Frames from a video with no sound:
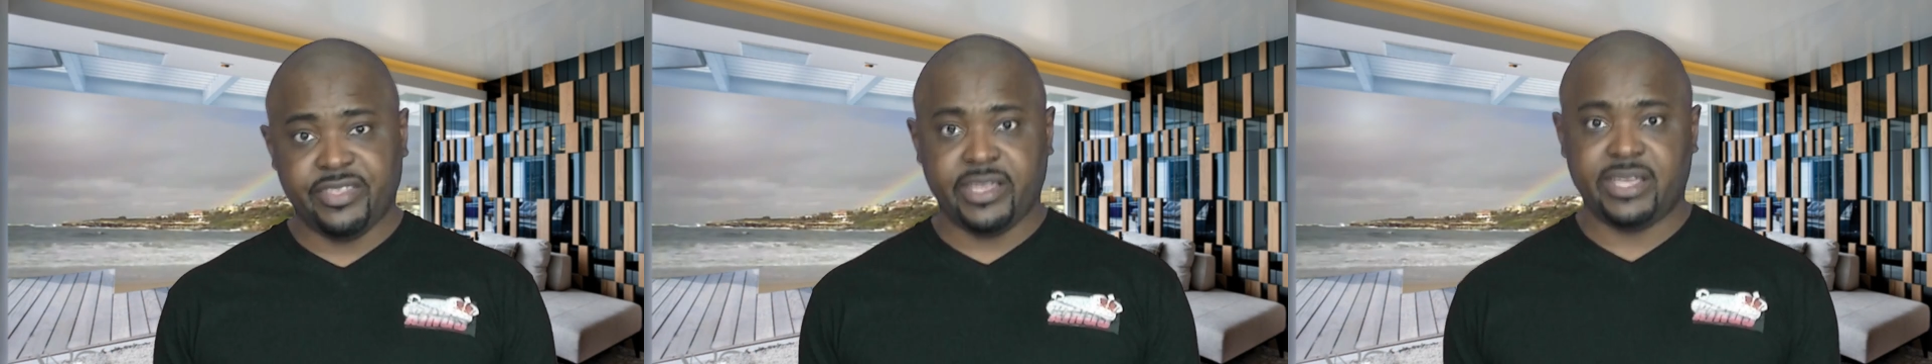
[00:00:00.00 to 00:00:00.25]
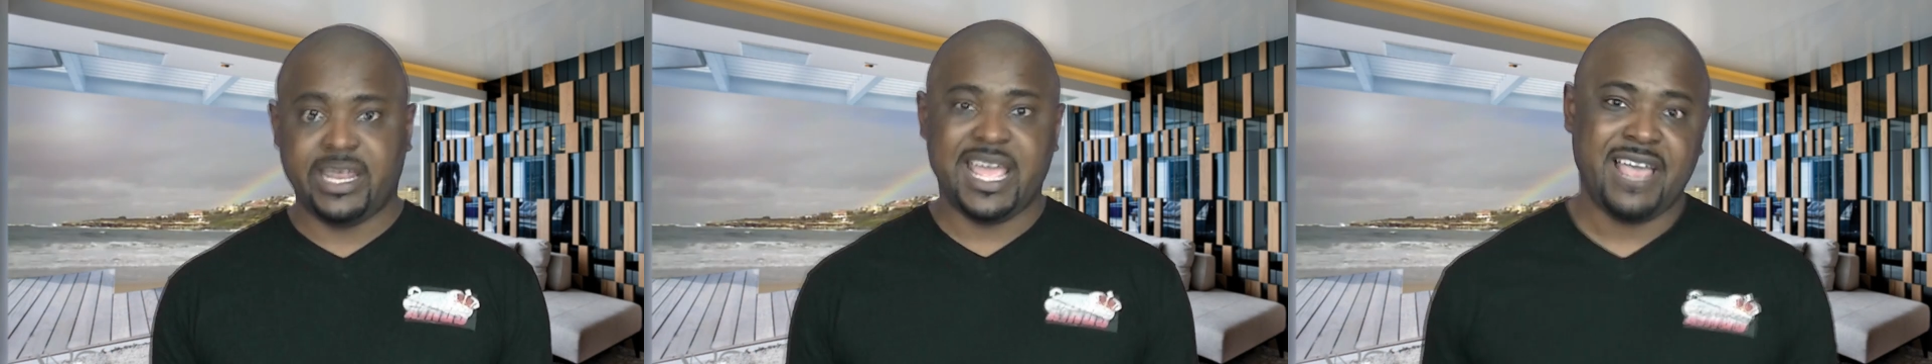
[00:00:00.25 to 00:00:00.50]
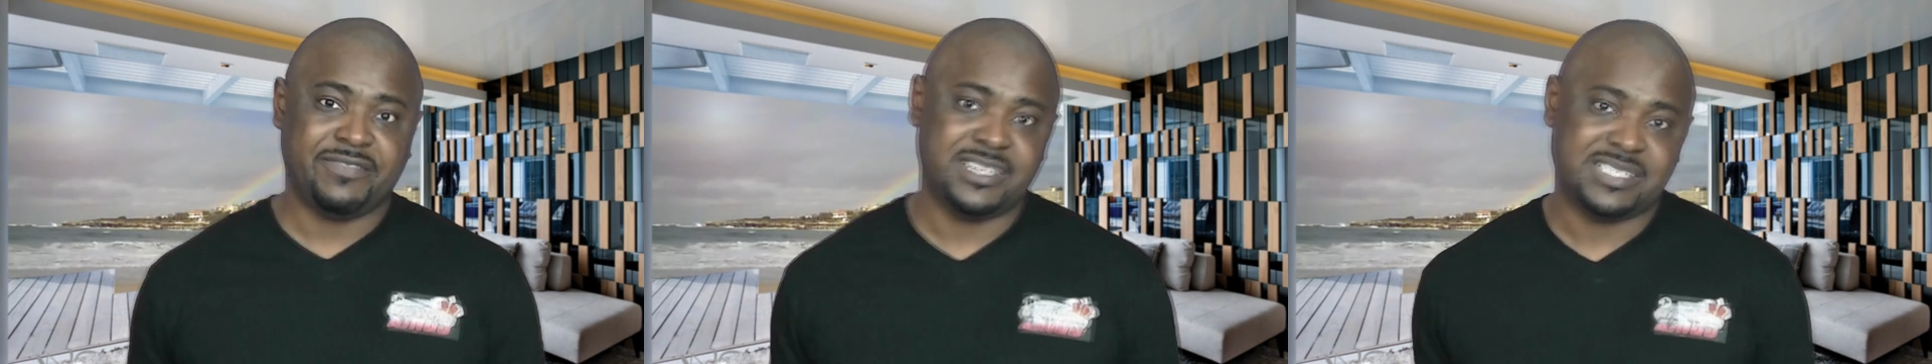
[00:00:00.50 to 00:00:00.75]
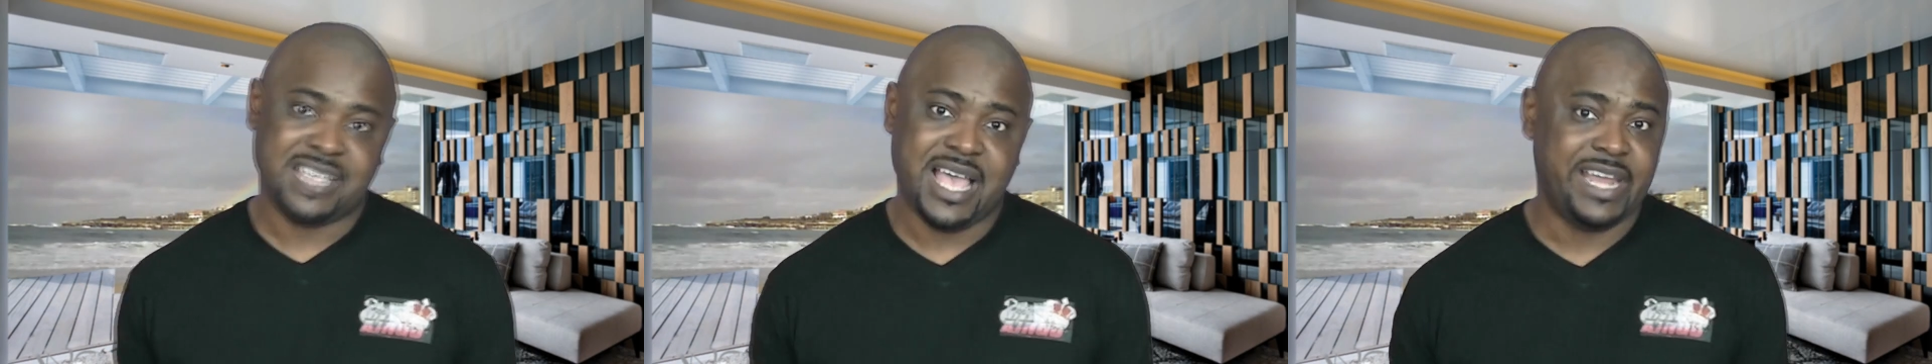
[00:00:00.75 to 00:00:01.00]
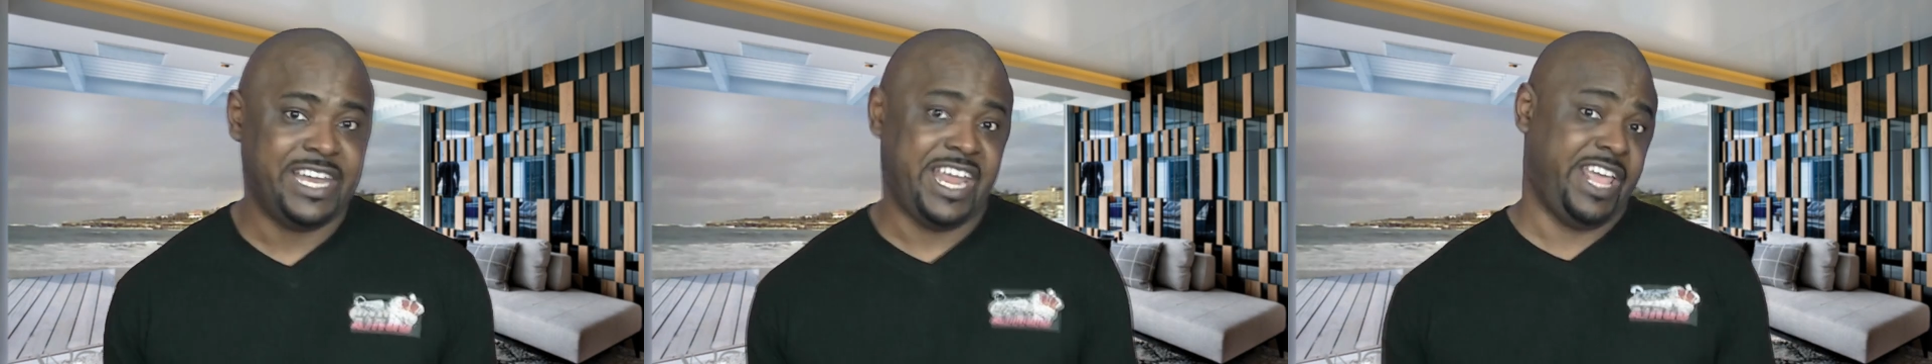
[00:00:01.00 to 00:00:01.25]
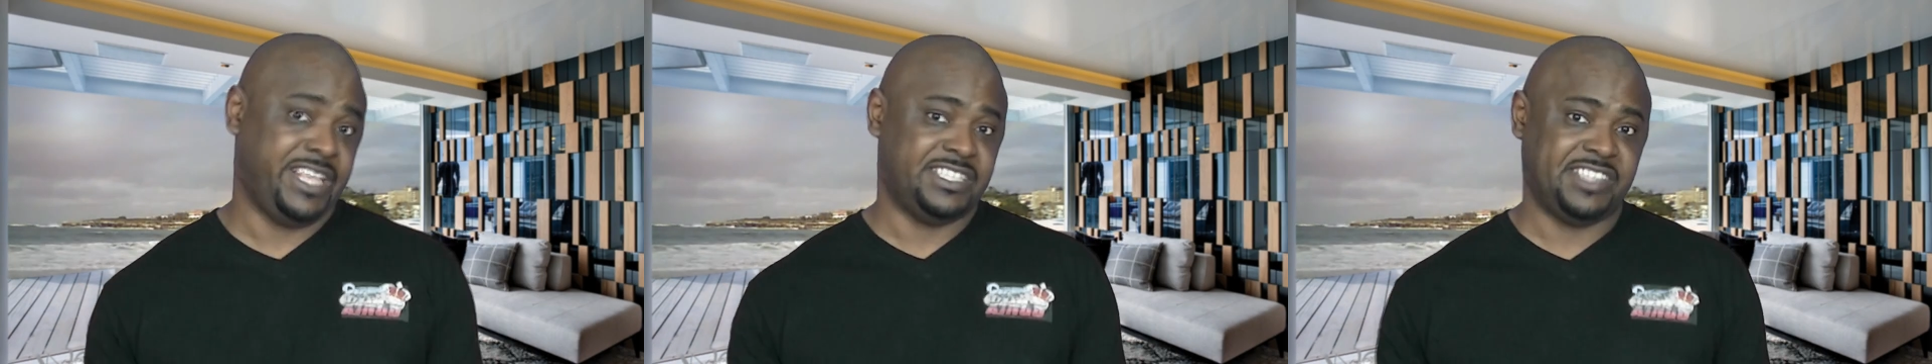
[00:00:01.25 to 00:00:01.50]
there, they have to sign it
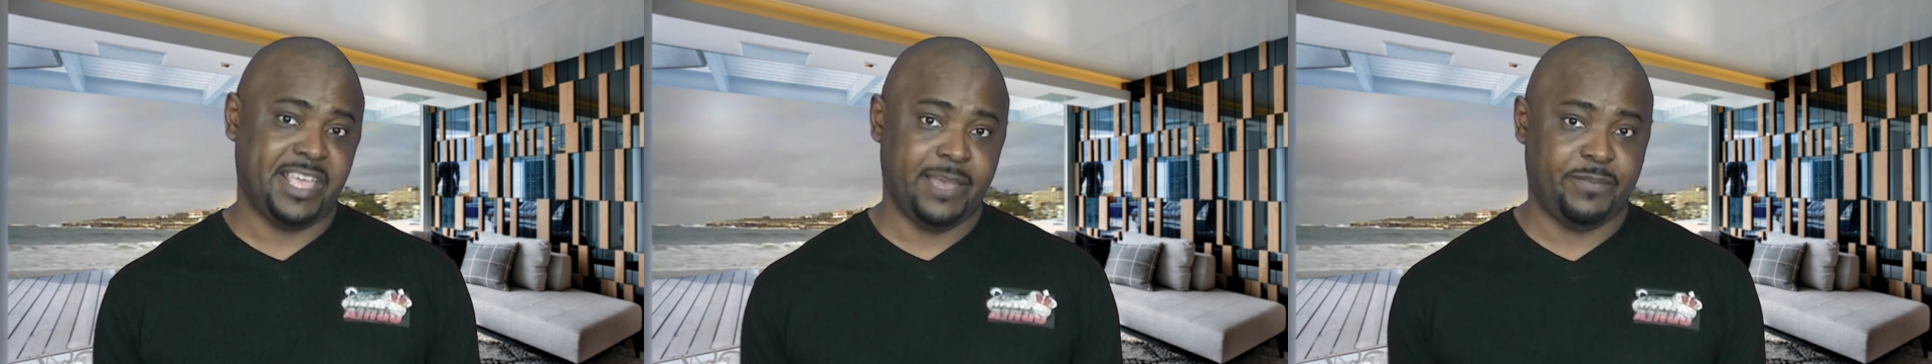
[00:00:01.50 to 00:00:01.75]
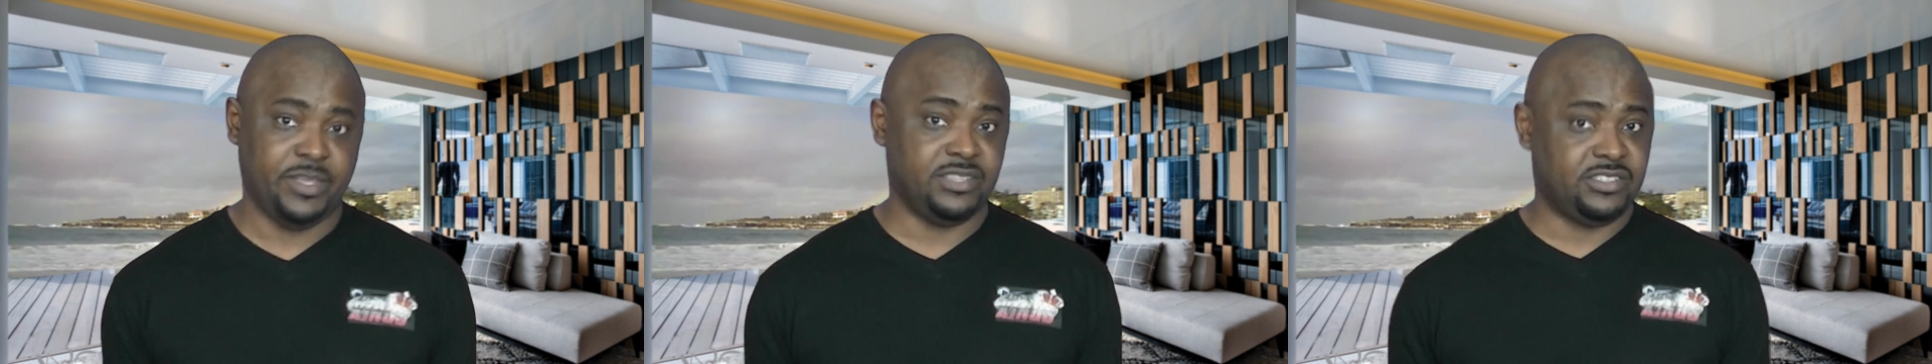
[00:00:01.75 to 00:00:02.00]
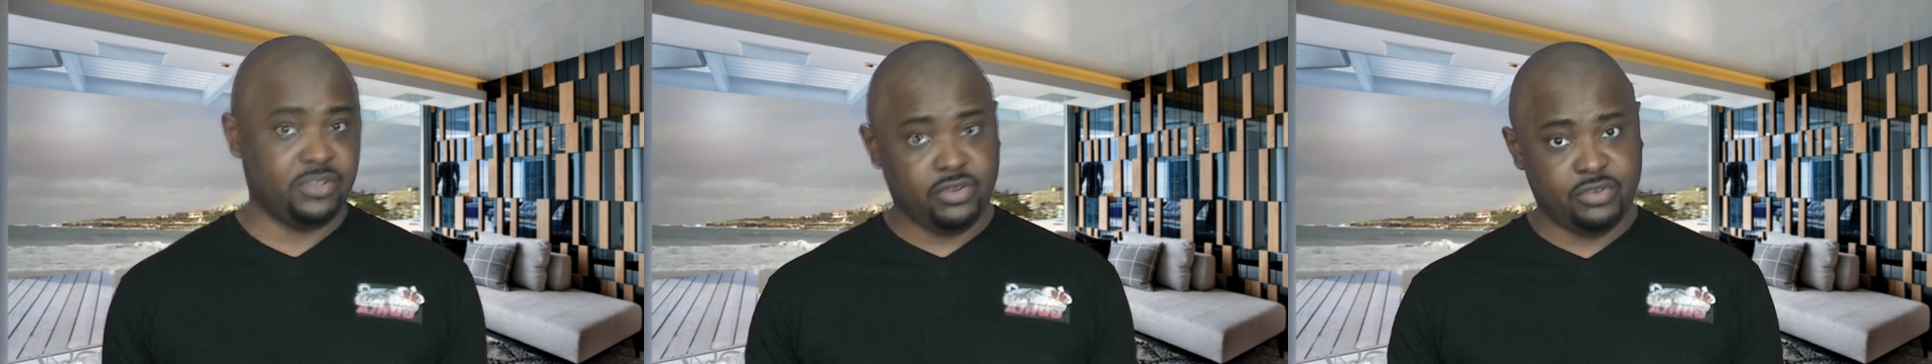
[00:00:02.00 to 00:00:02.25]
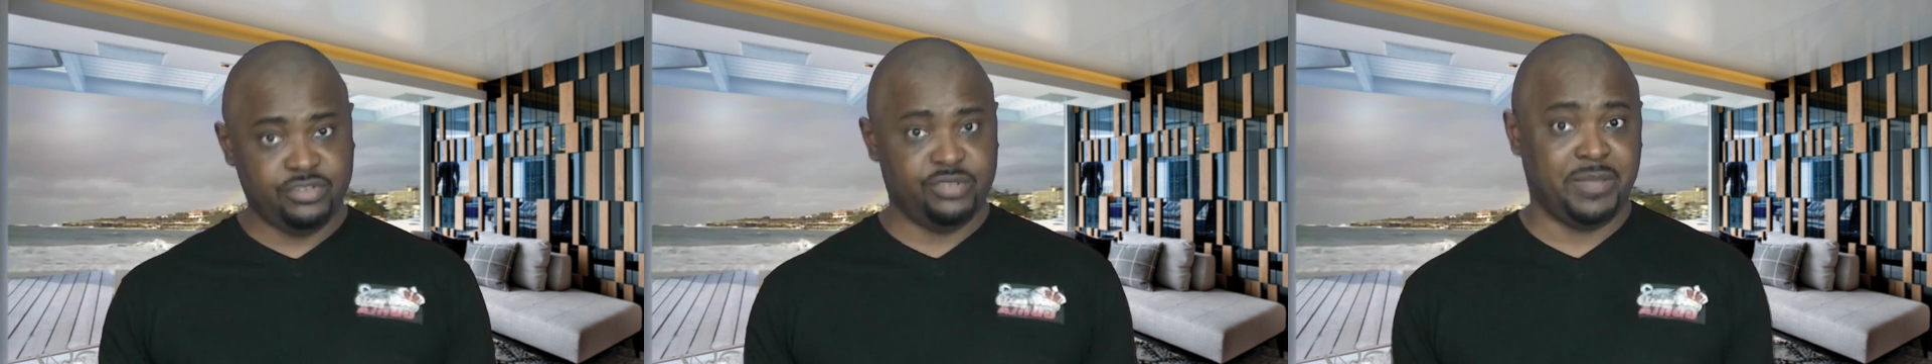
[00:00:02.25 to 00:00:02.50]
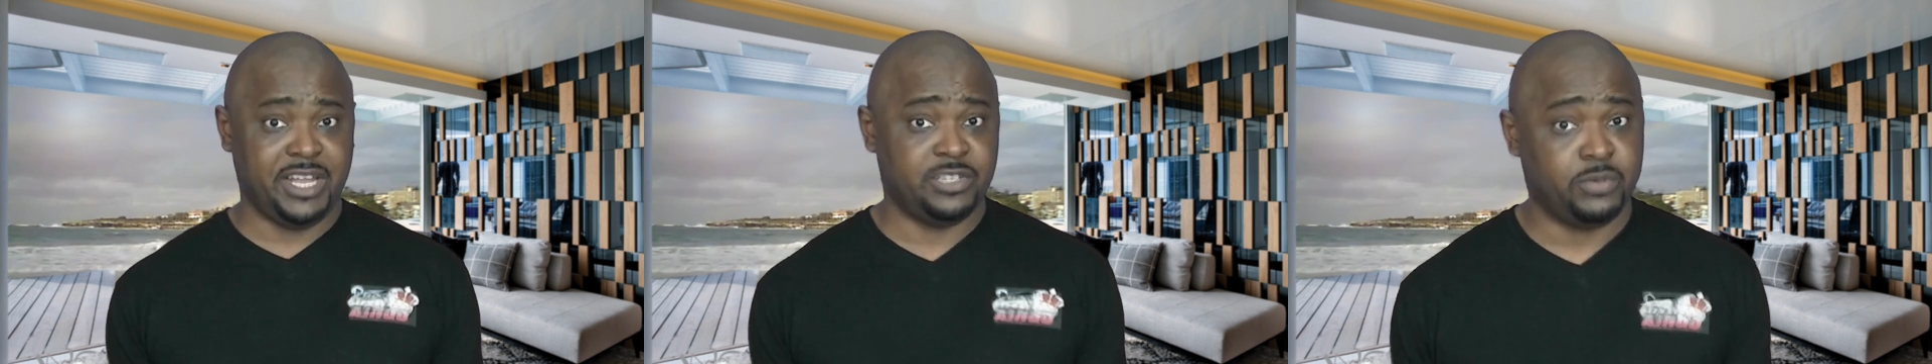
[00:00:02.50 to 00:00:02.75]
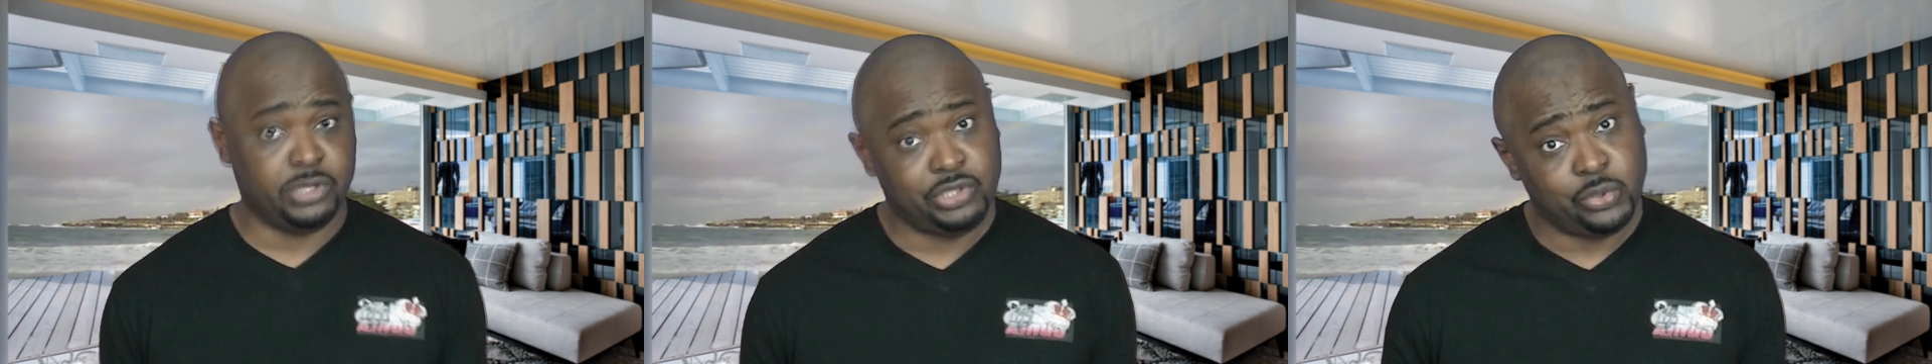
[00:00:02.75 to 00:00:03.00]
and stamp it, so you might
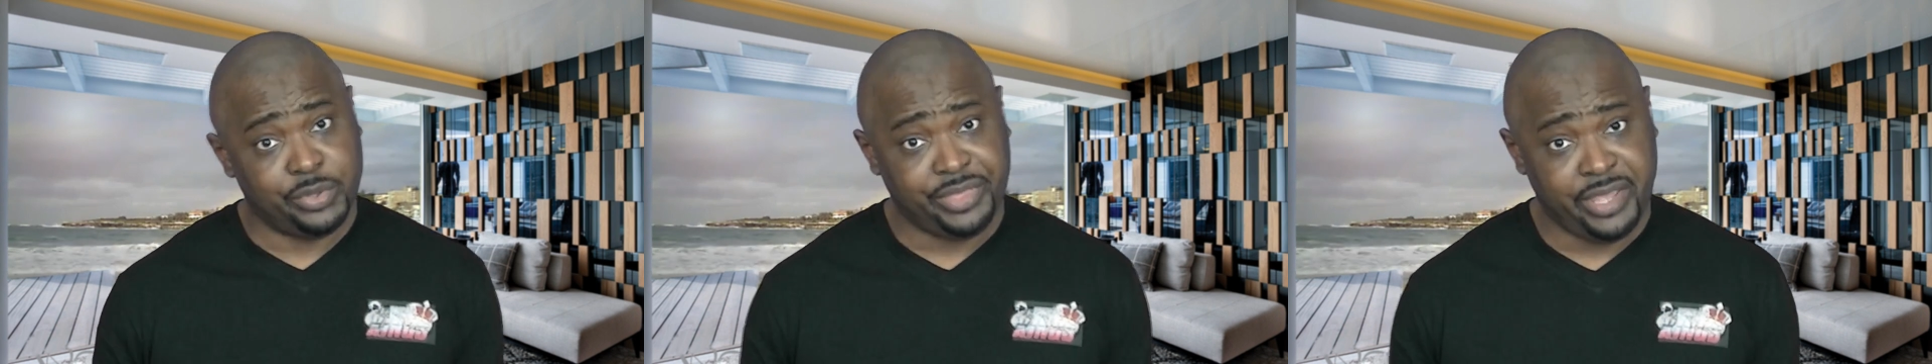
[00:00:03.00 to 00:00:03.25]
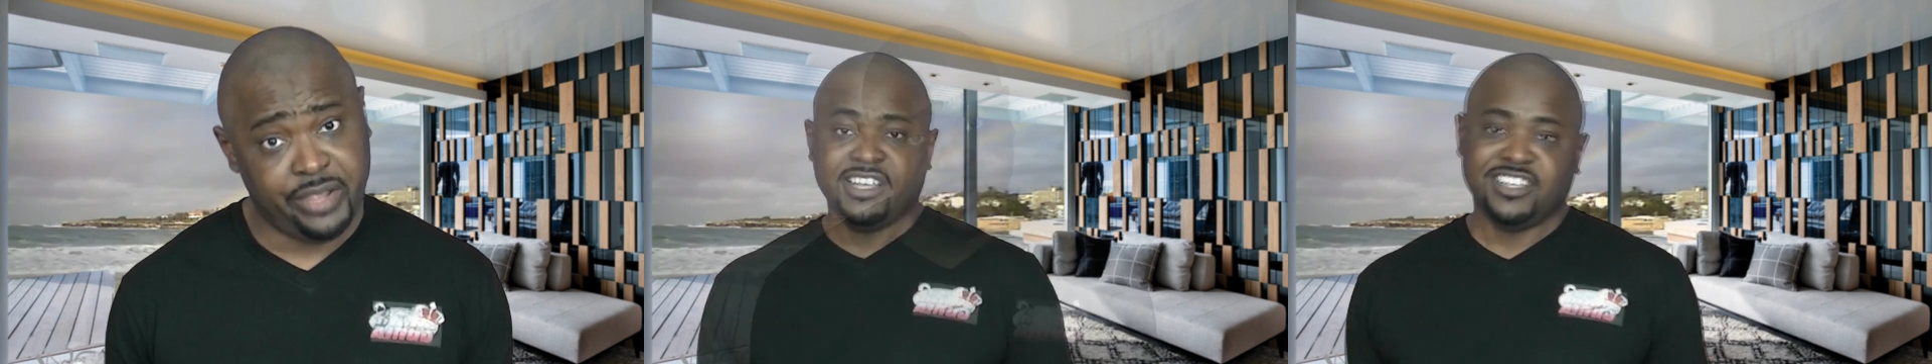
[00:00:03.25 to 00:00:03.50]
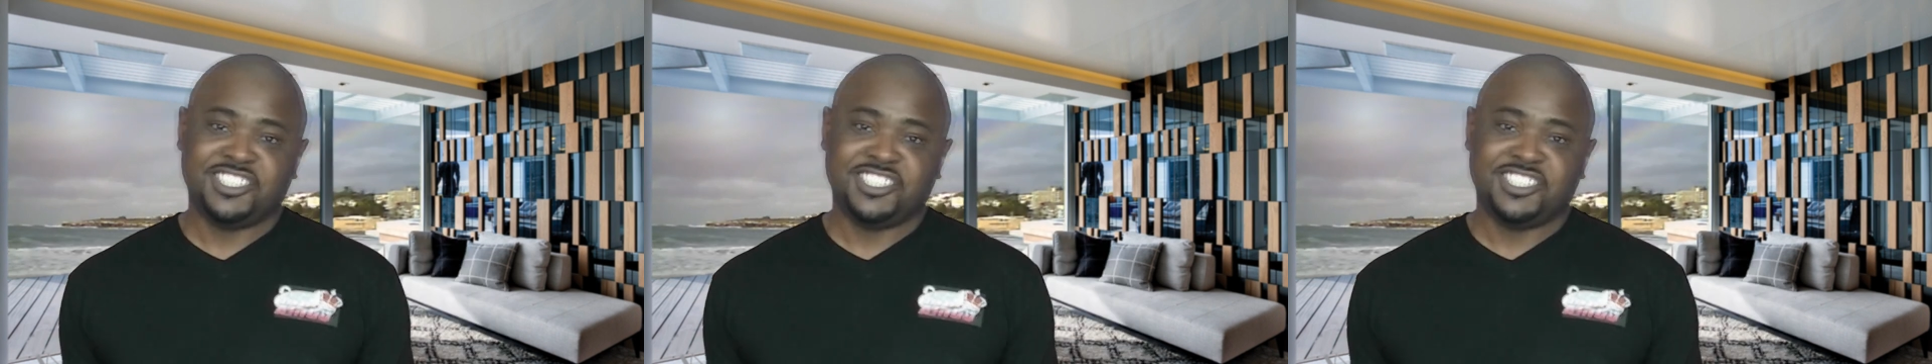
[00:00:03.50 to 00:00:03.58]
as well do it there.